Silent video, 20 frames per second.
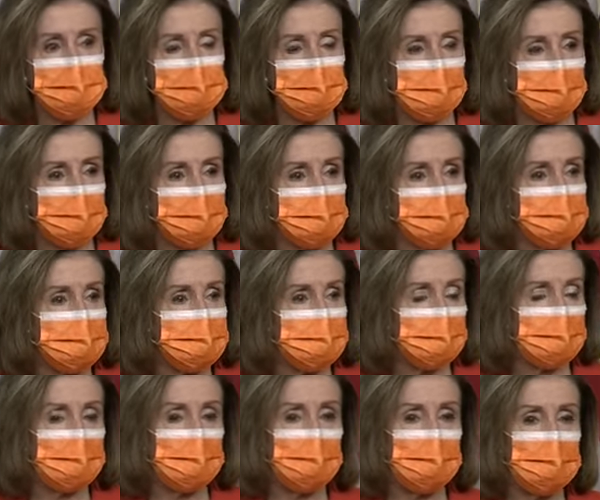several years
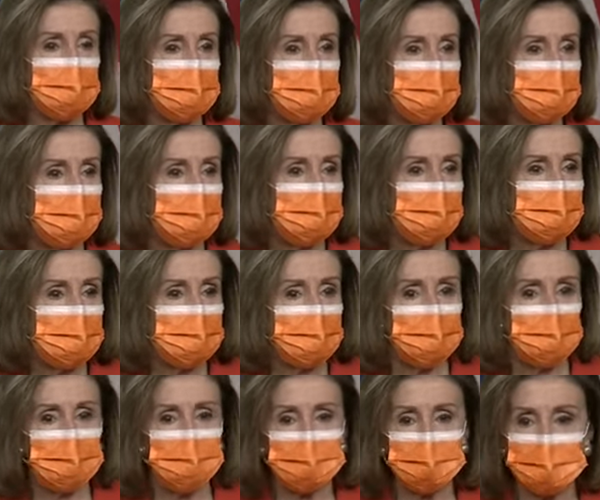ago.
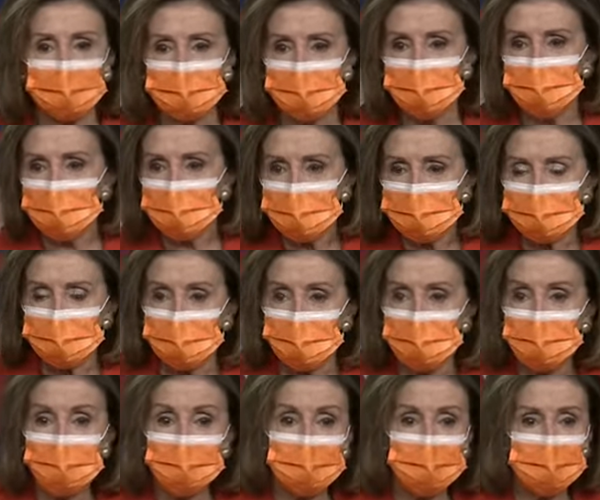We're playing on the
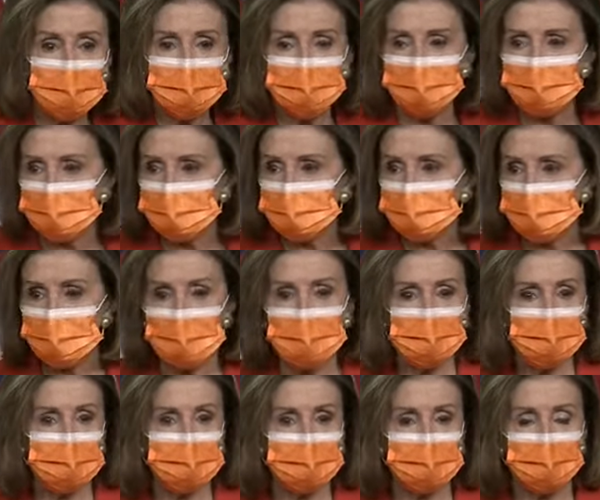floor with
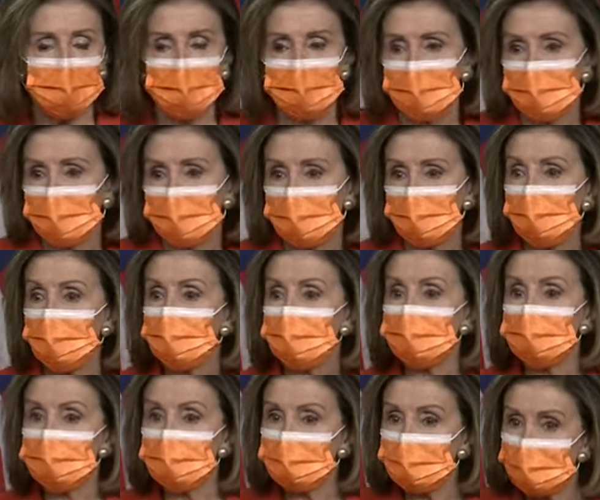stuff, and all of a
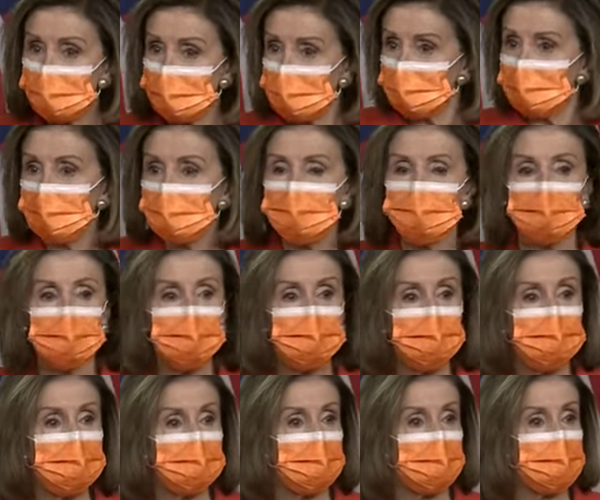sudden a
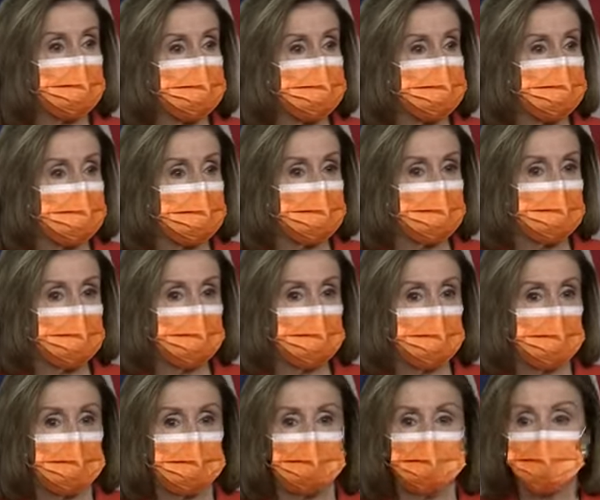balloon burst
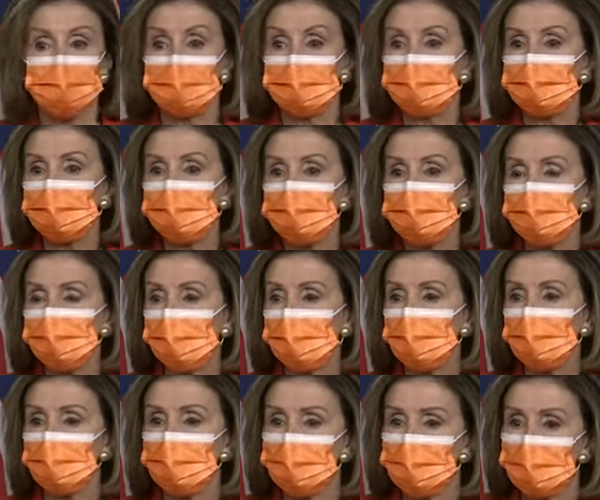and the kids
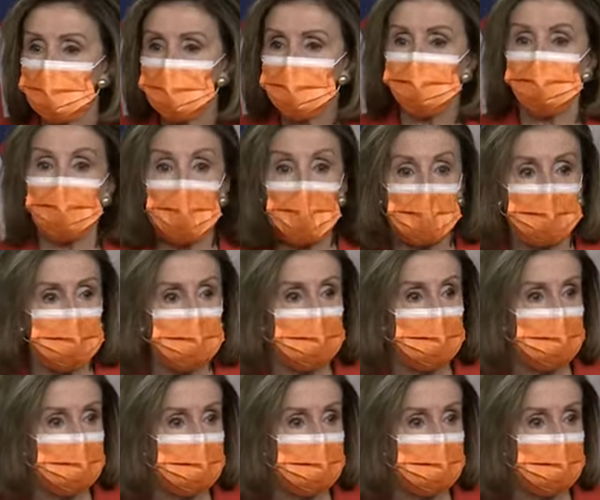yell, drop.